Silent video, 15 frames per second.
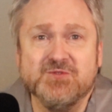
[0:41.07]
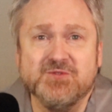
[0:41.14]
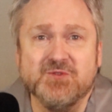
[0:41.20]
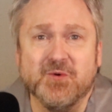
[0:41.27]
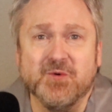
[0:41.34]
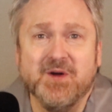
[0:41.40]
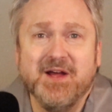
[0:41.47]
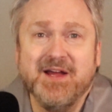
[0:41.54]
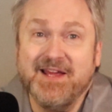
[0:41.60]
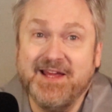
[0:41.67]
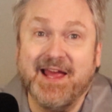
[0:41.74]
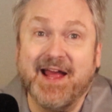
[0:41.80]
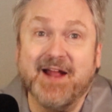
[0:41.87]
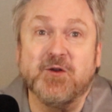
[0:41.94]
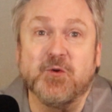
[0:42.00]
so he
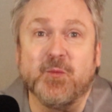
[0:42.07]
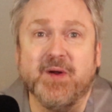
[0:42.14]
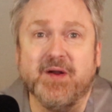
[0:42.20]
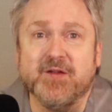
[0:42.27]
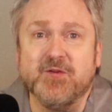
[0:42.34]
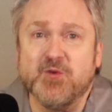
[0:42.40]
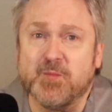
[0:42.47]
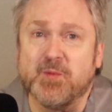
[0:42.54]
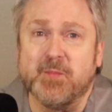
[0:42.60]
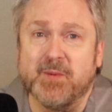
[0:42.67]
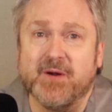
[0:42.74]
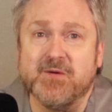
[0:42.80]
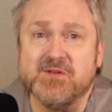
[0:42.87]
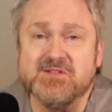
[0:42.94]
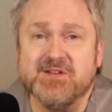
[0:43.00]
had to read it to
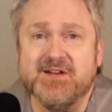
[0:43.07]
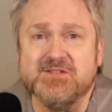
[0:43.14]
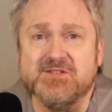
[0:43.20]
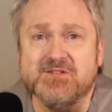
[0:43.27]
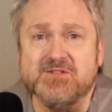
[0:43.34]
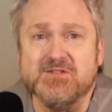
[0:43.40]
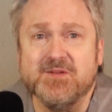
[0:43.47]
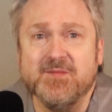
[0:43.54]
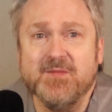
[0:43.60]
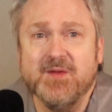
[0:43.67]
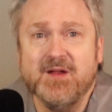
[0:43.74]
prepare his lessons.